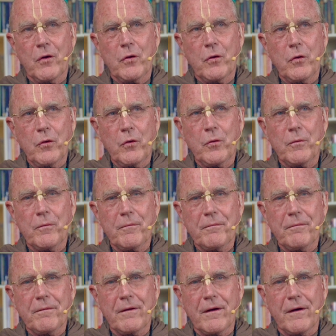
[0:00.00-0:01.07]
who
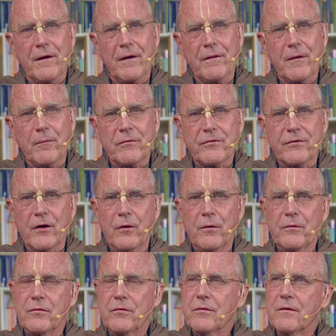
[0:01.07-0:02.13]

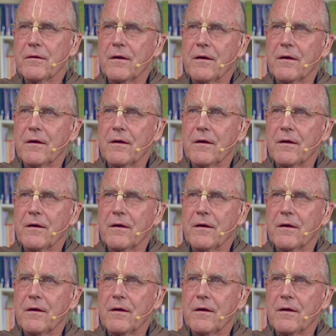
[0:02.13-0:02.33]
themselves